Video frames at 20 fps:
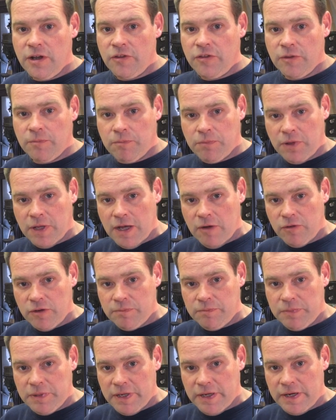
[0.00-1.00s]
The
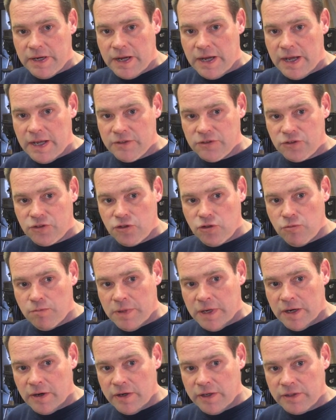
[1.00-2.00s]
plywood bit has 2
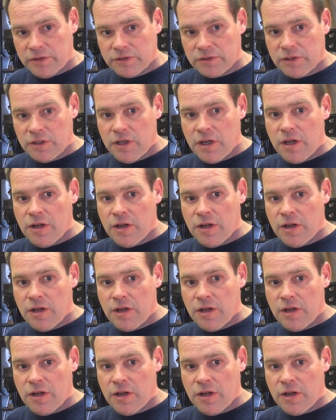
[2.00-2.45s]
bearings.